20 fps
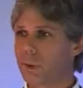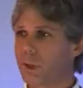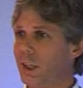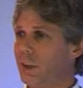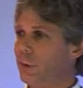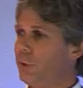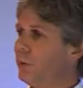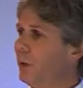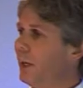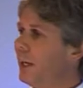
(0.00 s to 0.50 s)

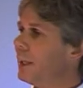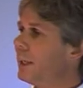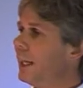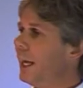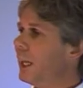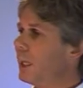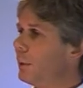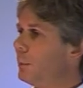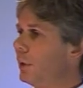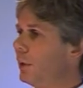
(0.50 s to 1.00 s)
the final
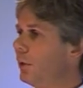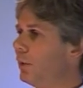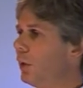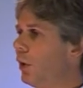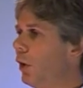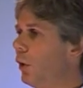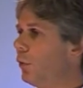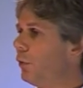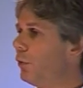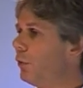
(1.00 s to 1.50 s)
element
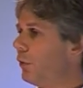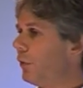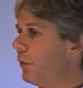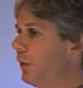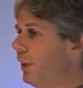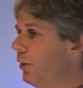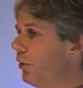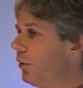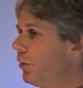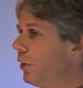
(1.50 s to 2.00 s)
of
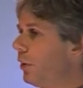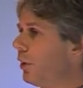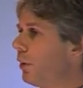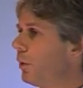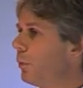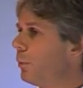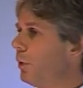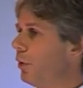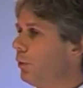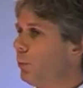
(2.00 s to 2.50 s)
this,
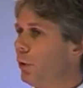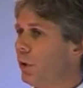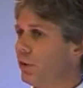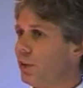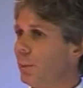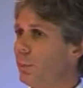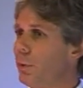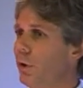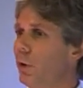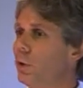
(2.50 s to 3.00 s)
this
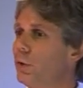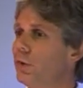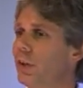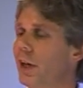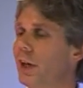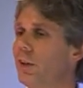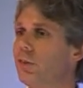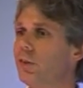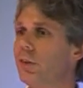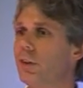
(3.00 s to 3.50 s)
project
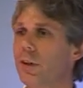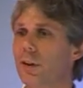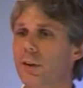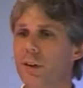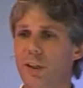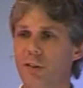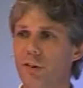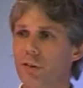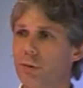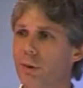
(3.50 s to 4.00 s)
process,
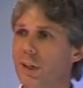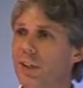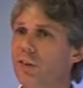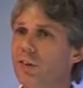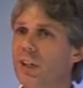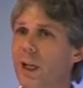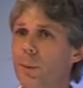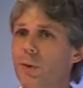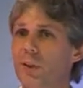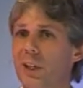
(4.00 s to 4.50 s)
these three
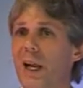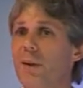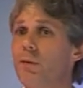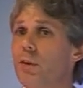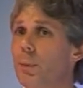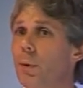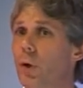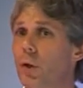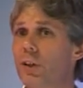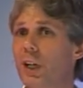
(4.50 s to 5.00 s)
steps that every
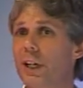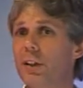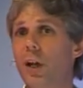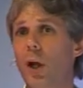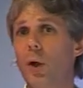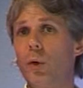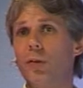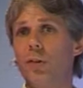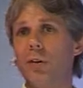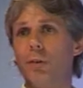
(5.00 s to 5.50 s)
project
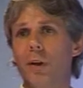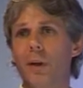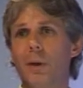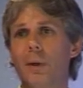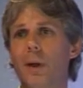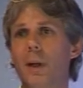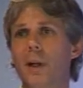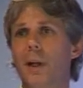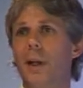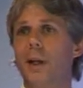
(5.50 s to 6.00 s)
goes through,
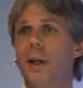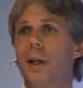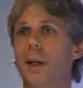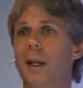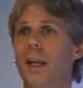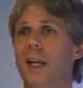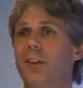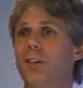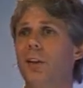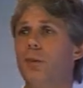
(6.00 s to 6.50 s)

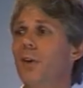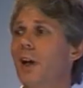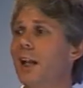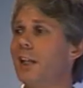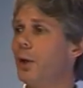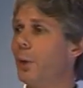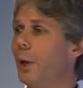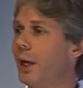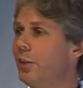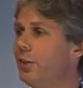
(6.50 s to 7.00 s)
is
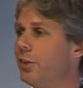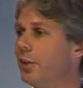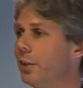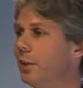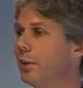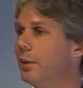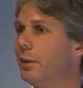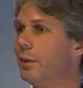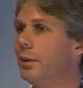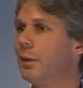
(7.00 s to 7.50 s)
evaluation.
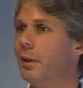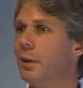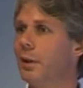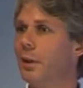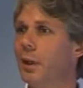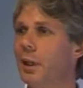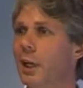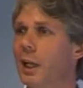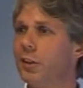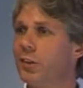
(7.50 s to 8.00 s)

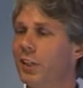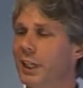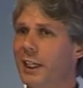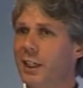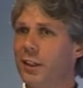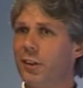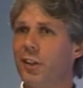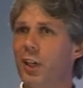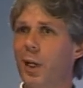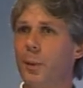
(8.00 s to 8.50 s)

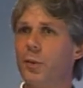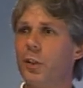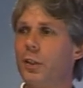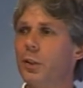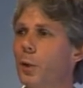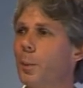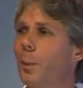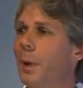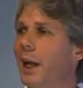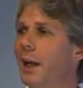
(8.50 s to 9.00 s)
Taking time to
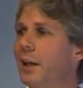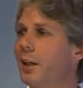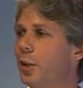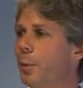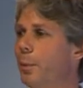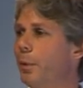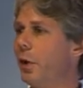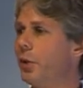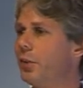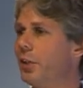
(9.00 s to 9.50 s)
look back at the
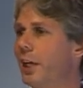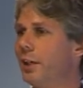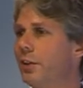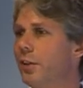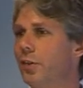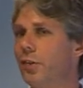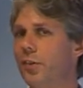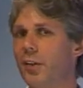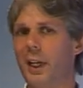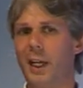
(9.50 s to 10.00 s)
project
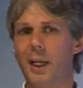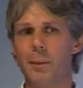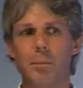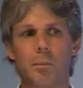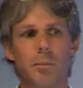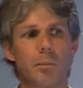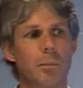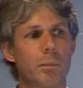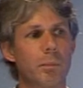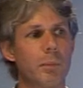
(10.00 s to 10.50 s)
and say,
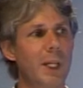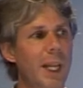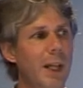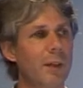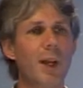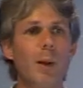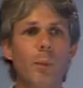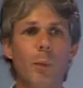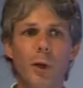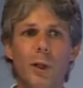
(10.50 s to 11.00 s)
yeah,
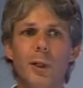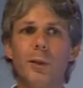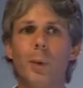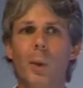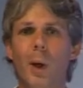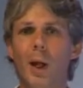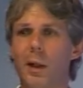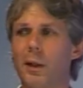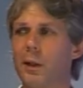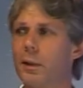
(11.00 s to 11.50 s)
that worked
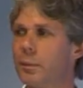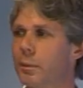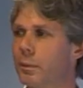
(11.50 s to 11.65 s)
well.